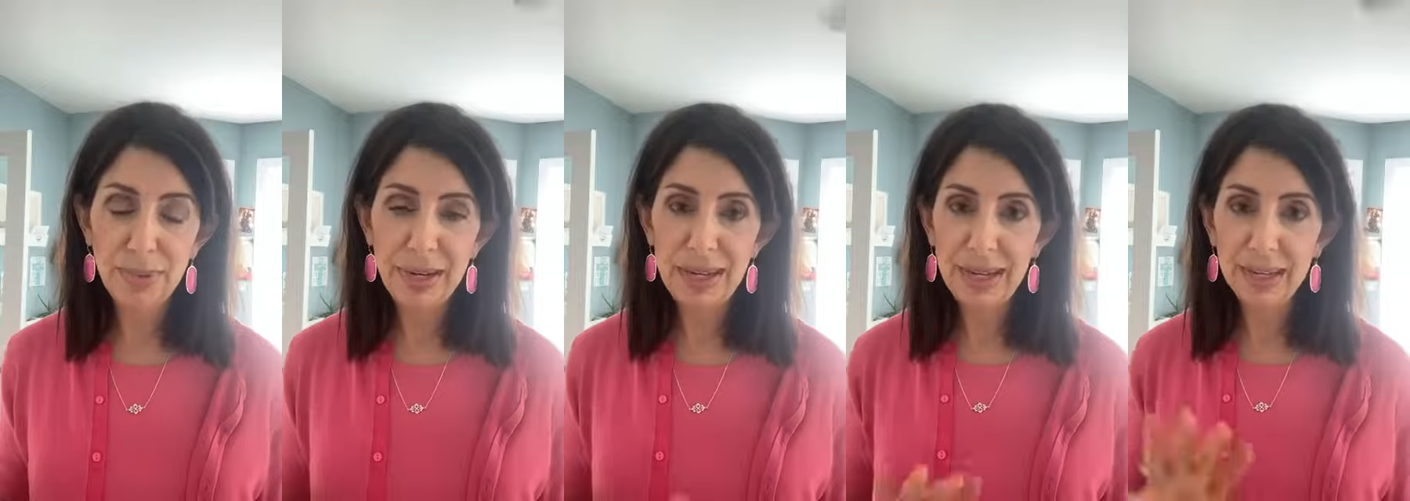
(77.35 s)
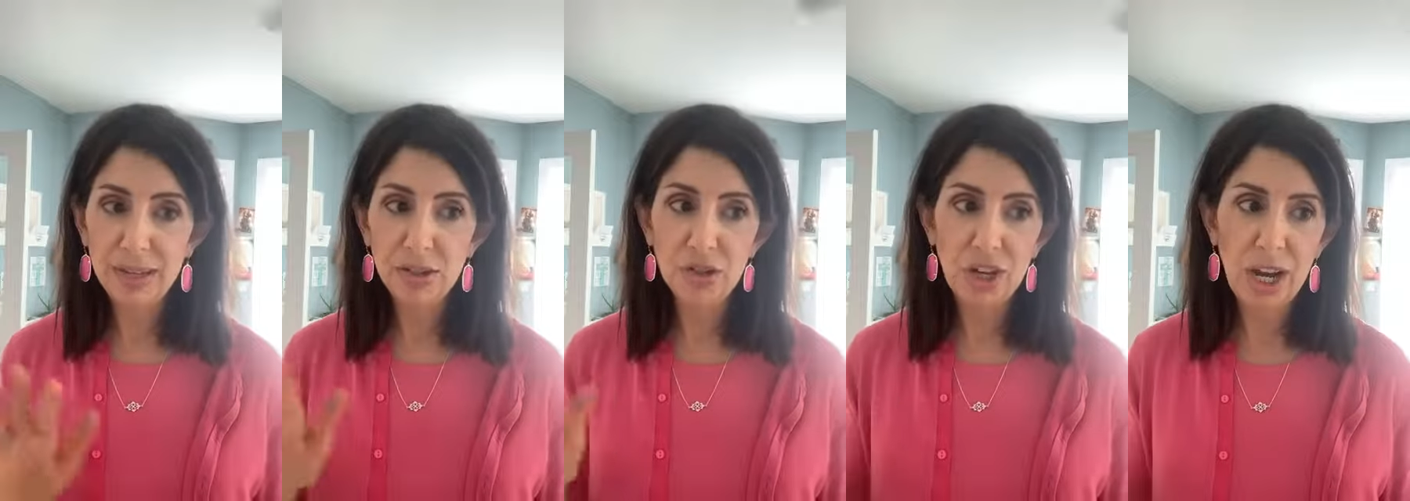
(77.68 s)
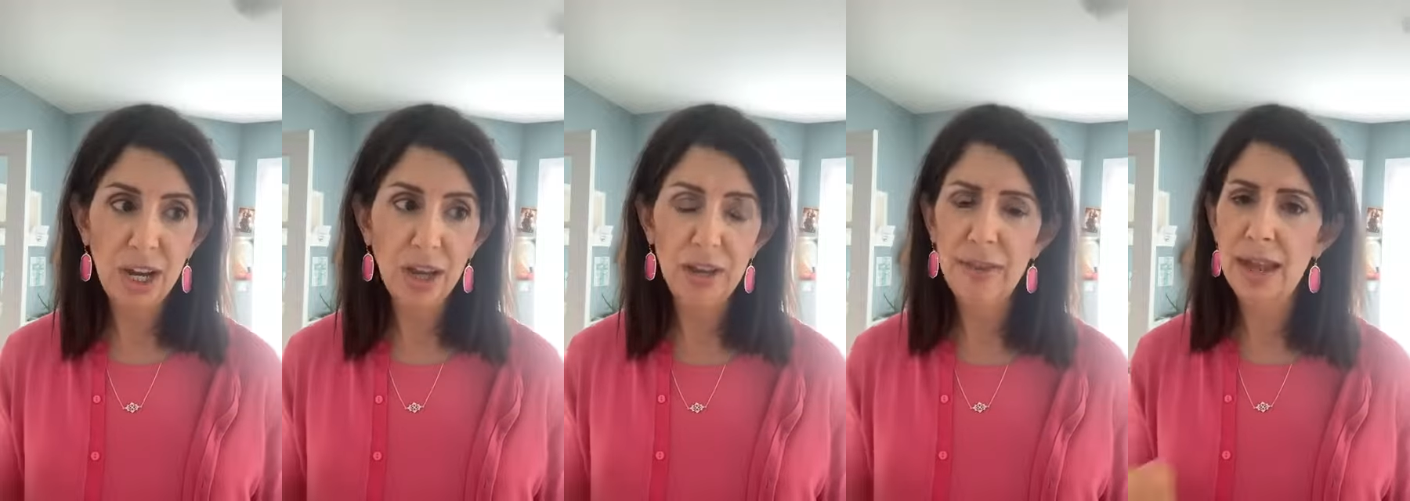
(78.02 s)
Being in
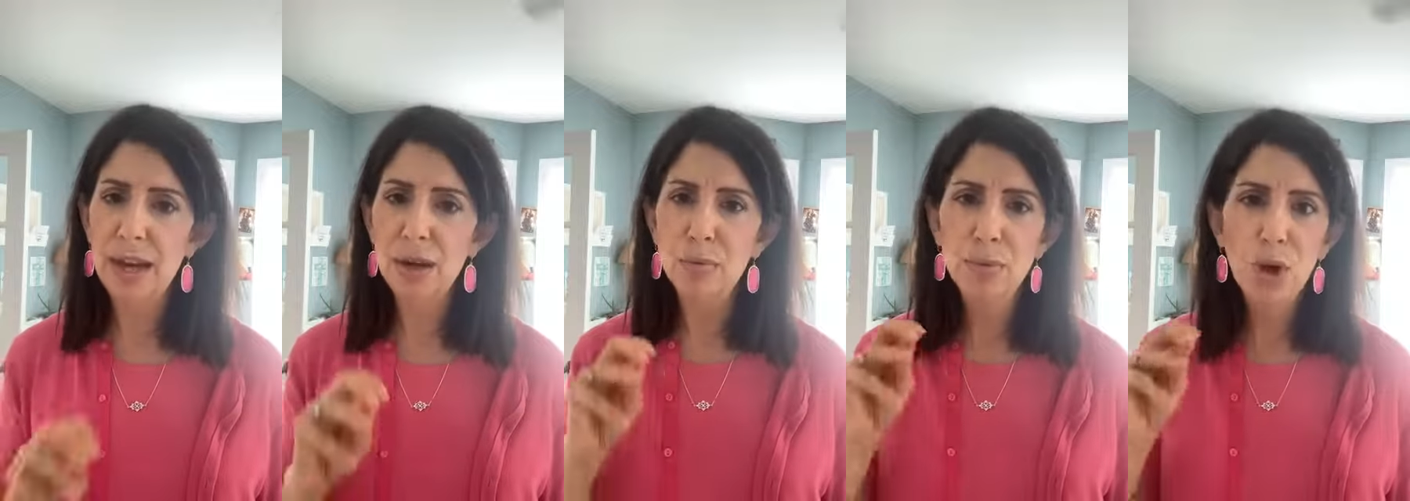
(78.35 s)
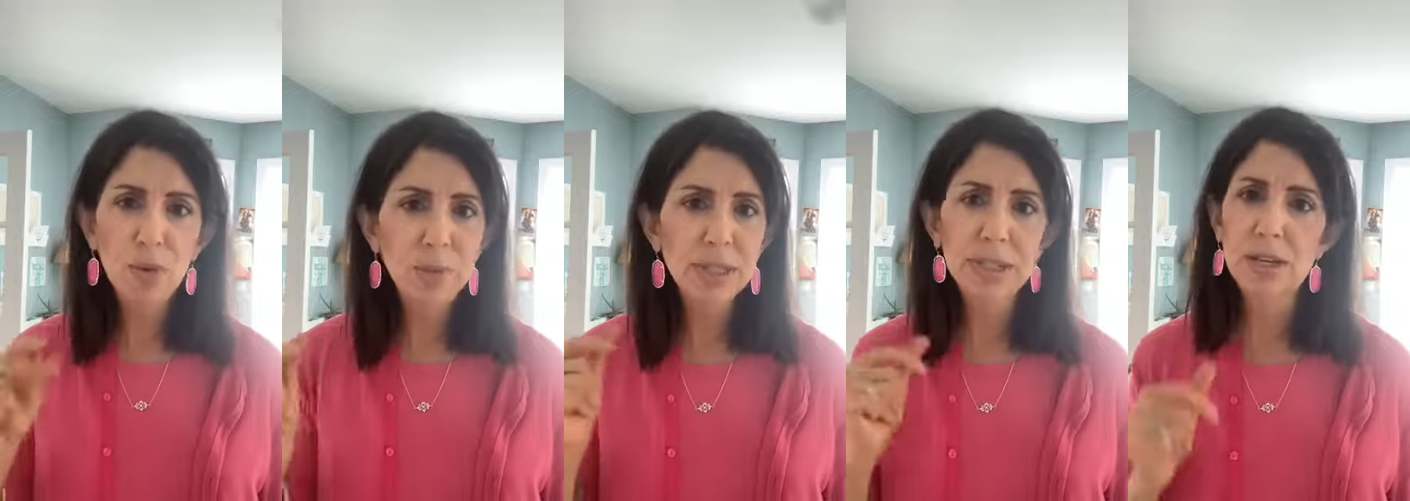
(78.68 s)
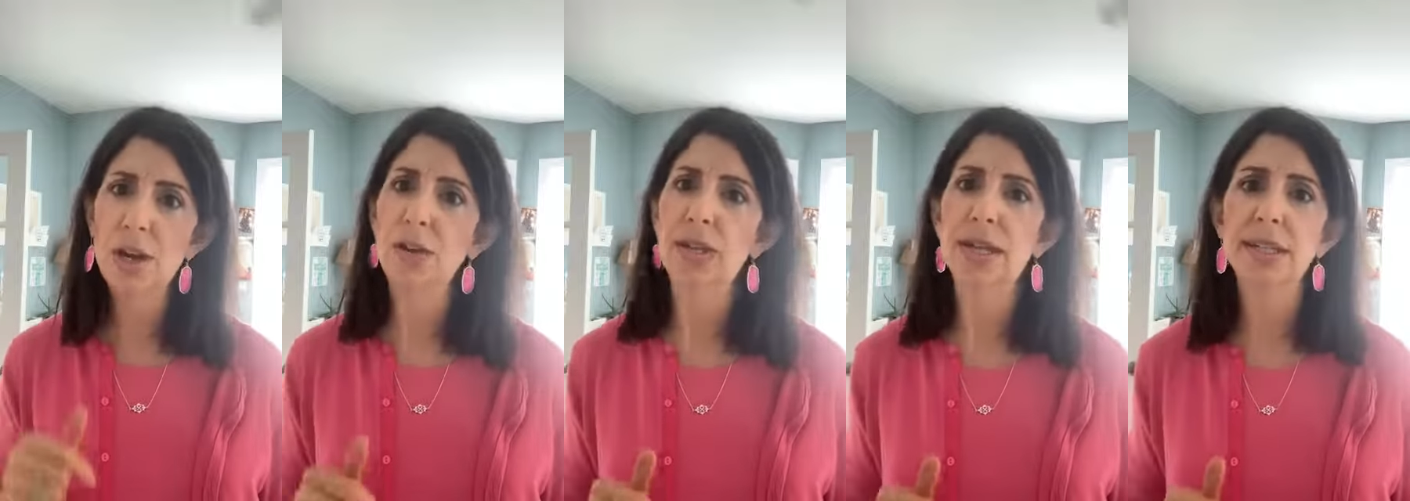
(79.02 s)
jail, and that in a moment's
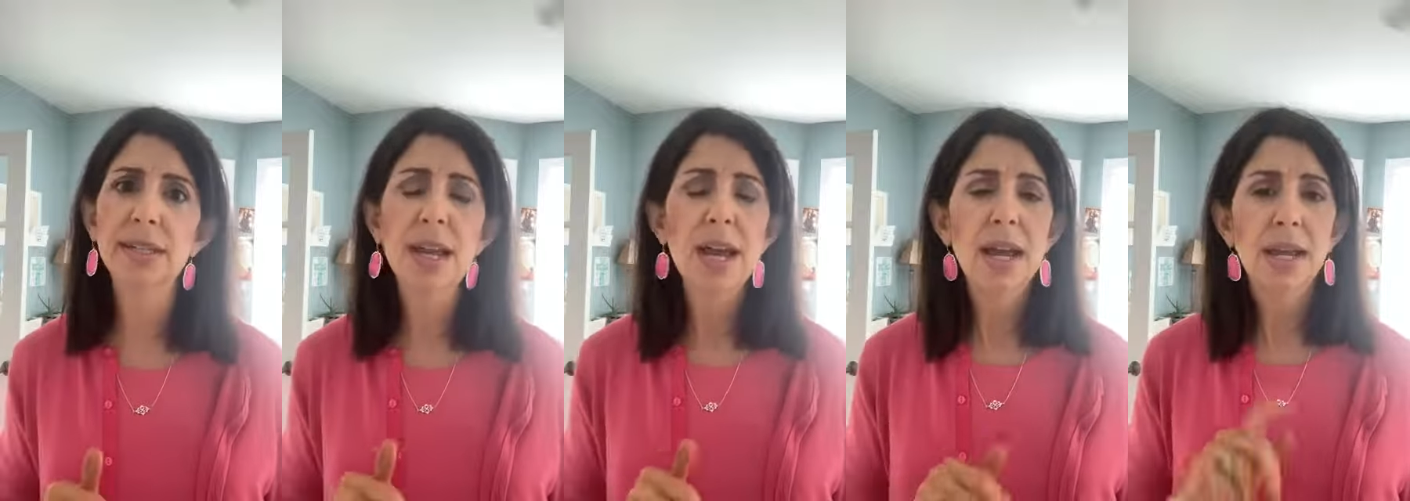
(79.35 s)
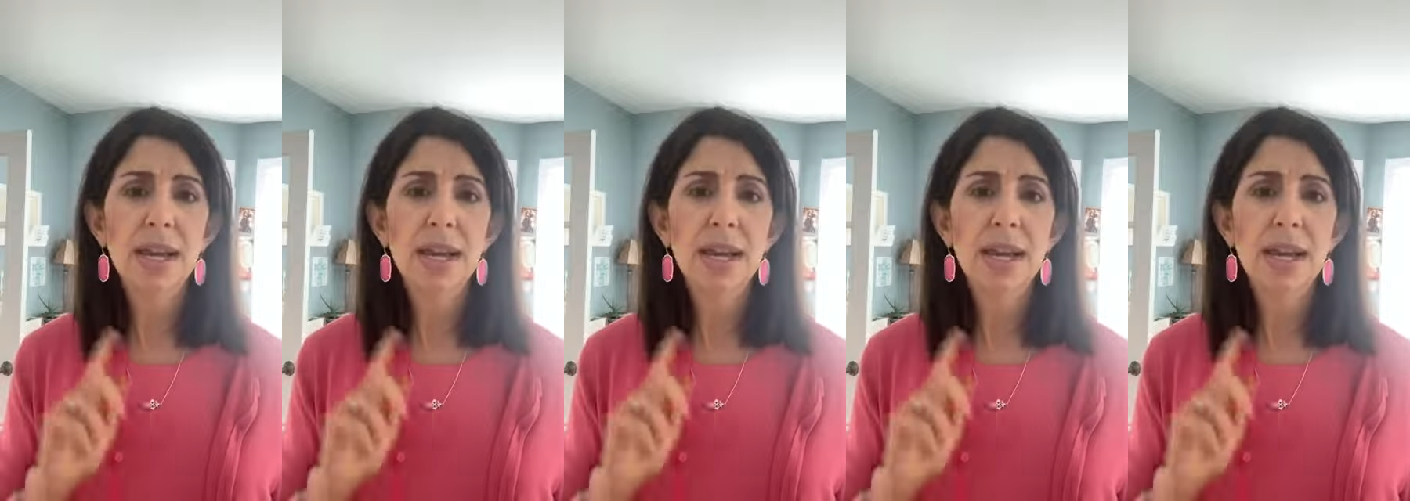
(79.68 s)
notice,